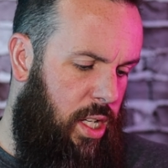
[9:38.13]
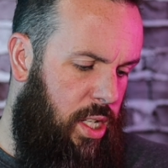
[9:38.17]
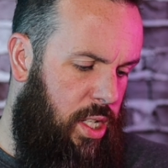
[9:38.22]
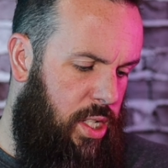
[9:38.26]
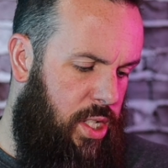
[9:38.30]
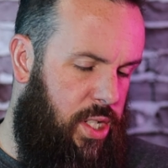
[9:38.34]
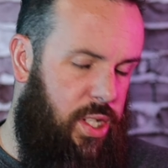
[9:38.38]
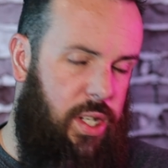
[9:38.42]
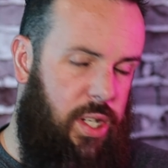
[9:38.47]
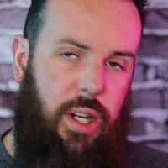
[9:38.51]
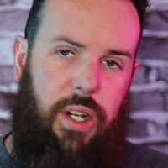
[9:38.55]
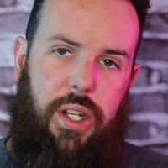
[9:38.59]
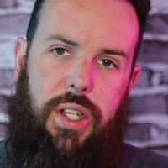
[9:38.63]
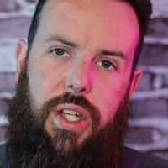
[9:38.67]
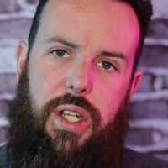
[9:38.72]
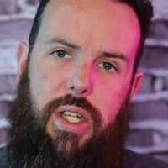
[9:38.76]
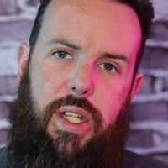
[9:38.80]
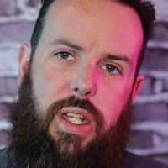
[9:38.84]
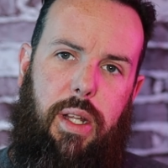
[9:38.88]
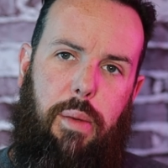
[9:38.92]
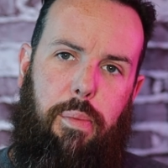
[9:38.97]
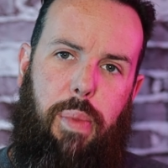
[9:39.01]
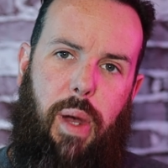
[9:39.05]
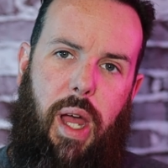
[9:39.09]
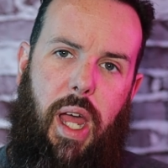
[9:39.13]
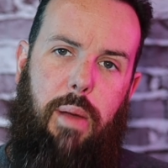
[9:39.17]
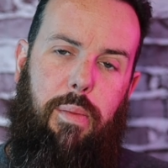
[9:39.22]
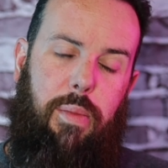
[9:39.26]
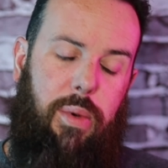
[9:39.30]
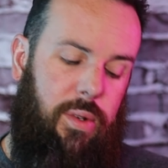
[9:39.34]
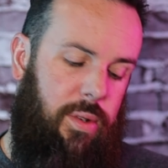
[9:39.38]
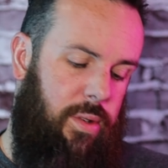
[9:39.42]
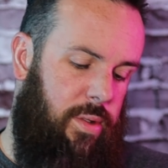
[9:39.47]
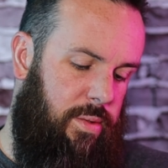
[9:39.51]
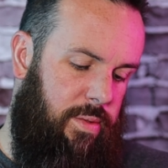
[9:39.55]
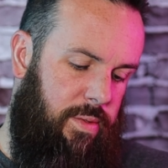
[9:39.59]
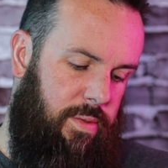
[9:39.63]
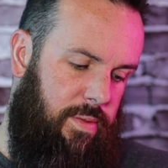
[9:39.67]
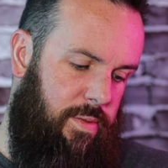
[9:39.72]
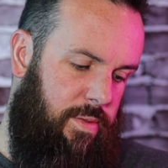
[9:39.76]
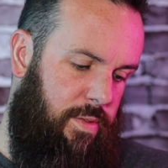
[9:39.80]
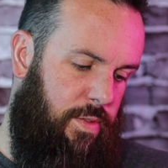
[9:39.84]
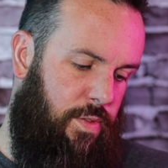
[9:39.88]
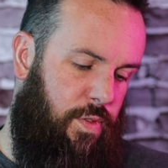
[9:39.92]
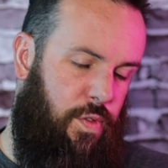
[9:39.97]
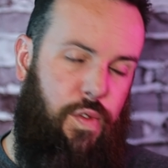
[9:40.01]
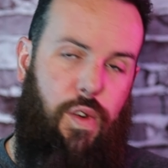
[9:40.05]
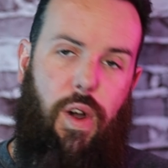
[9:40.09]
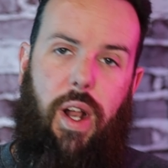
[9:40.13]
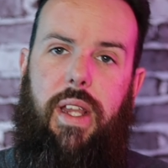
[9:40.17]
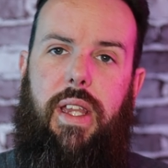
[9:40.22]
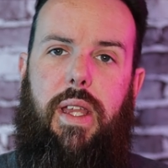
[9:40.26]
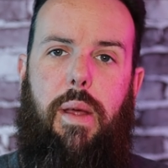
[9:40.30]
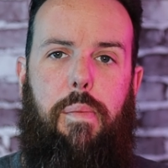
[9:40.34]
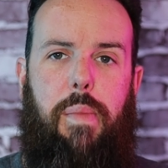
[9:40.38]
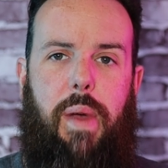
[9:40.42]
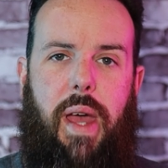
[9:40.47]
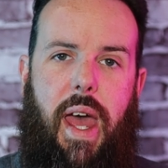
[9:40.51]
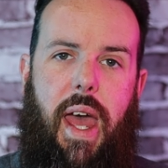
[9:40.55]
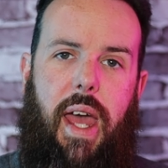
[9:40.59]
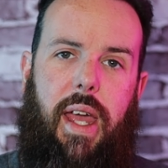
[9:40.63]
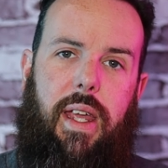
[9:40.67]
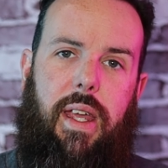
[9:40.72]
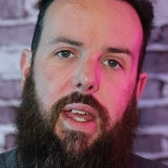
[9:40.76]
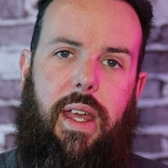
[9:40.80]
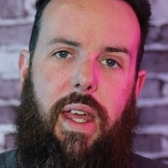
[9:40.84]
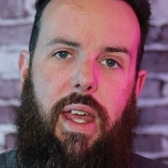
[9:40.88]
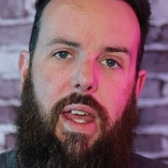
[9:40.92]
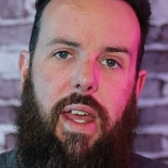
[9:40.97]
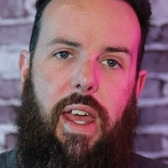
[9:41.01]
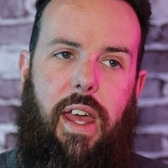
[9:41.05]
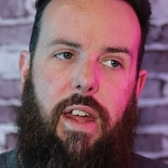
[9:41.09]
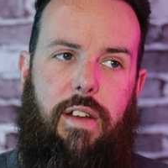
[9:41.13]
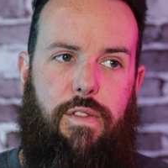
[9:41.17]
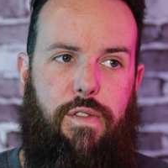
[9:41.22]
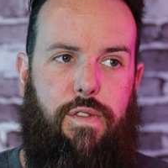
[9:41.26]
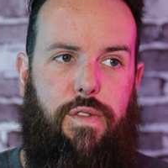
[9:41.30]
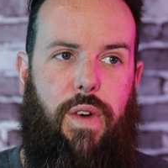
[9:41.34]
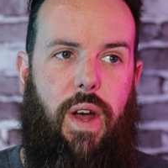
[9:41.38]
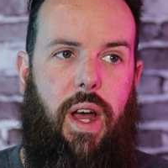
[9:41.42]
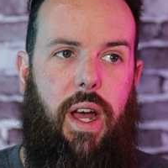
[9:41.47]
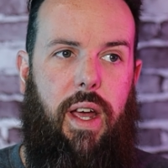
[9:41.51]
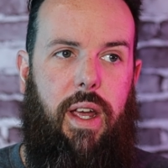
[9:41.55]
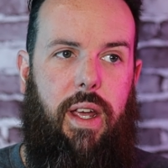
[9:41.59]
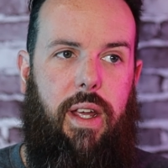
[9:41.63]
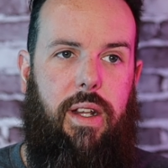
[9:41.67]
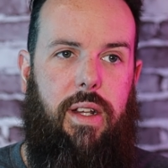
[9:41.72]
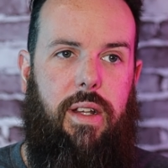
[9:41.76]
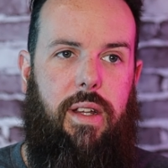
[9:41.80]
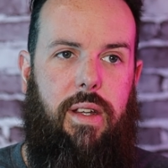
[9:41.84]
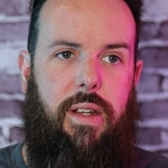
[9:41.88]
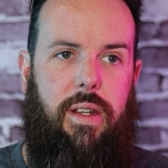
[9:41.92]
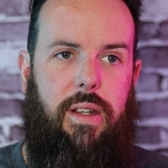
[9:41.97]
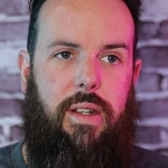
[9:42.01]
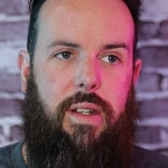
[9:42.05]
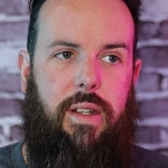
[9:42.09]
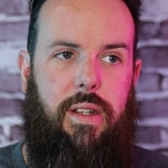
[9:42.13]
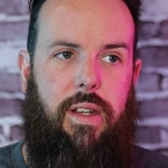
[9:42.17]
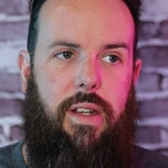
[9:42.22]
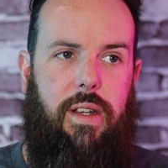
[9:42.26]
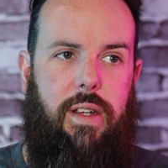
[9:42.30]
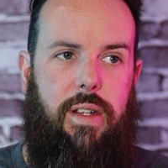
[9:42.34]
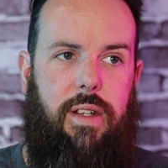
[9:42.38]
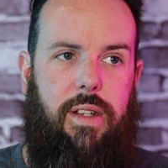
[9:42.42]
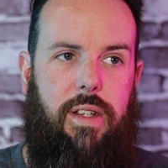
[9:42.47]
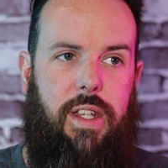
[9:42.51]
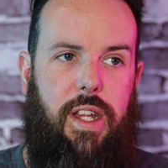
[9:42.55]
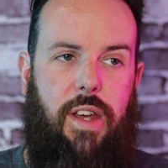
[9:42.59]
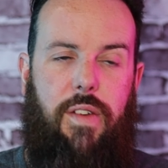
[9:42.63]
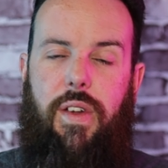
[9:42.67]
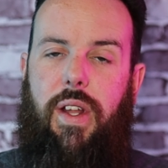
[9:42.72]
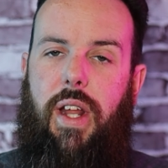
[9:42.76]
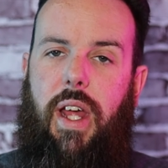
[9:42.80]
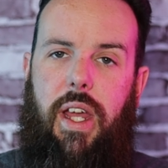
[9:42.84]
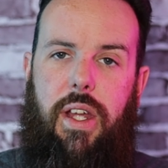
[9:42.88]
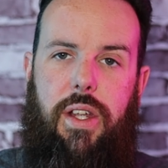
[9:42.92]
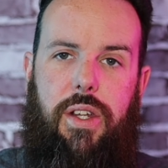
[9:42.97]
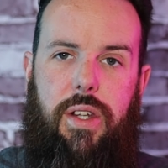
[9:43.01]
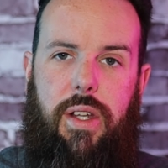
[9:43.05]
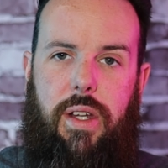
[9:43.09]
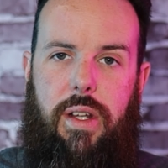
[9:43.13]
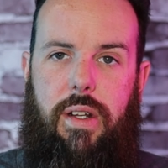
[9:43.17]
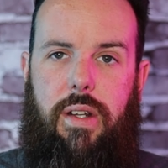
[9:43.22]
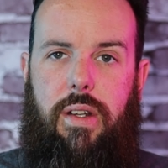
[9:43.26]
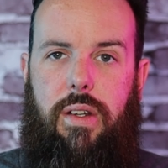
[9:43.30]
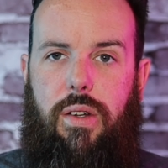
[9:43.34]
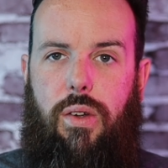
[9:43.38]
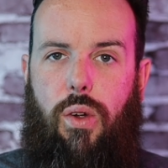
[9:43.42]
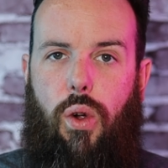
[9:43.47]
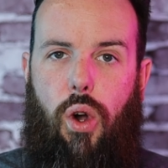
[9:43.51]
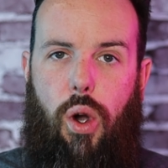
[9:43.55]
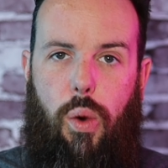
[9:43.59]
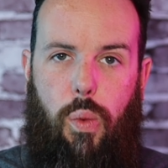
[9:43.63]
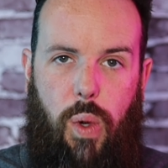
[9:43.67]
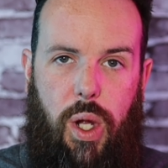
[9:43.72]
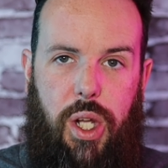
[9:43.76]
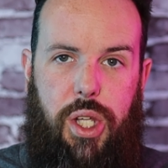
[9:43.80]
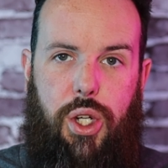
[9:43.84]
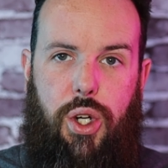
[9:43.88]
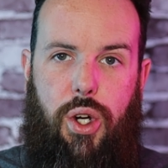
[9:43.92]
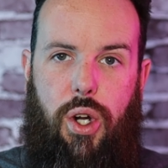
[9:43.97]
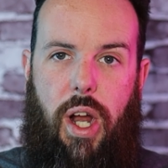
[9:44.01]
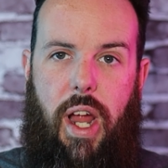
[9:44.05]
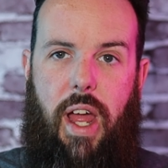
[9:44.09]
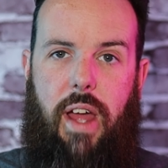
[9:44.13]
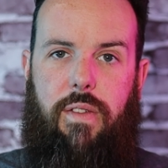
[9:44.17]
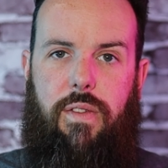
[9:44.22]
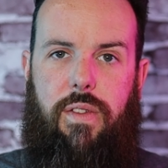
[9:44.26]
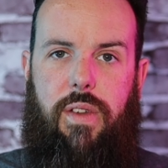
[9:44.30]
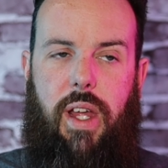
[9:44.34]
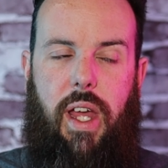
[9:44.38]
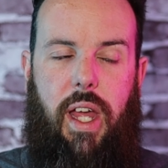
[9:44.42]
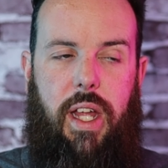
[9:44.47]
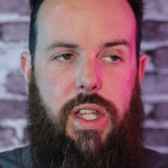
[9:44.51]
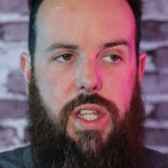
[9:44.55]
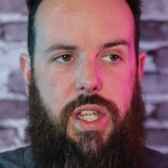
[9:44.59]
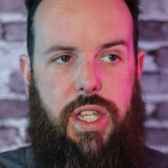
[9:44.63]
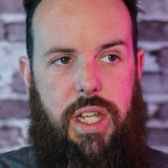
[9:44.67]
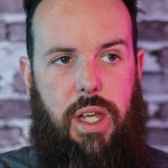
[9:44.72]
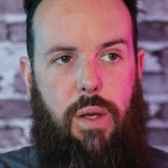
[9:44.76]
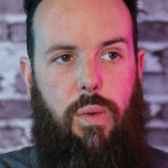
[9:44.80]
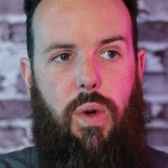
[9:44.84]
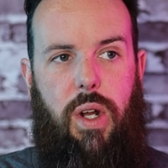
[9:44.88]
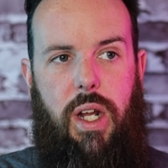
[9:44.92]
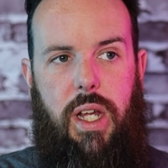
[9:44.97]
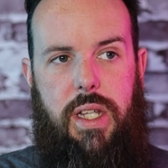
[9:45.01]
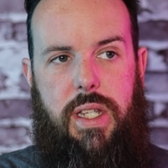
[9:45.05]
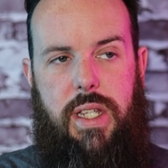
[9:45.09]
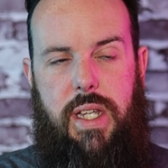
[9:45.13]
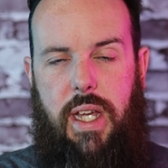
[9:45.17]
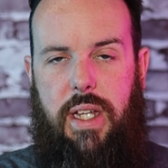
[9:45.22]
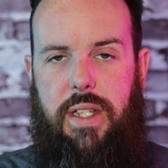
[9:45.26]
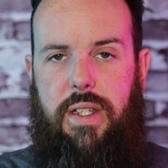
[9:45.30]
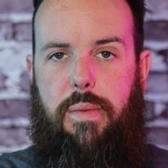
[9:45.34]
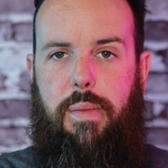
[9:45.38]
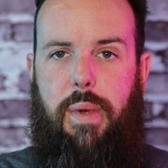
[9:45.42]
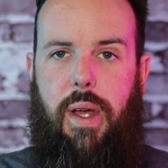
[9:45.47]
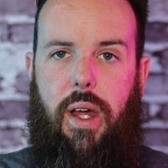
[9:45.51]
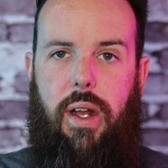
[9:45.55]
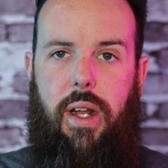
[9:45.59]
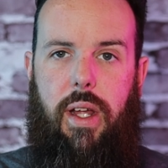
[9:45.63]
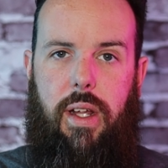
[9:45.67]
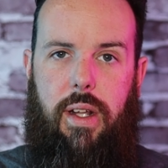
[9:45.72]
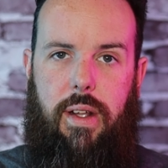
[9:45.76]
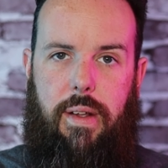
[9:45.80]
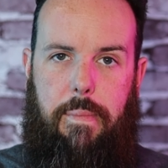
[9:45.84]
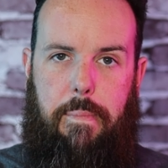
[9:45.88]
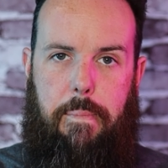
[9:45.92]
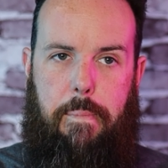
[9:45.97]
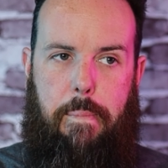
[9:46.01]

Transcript: Search the Bible front to back and find divination or witchcraft and see what it says about it.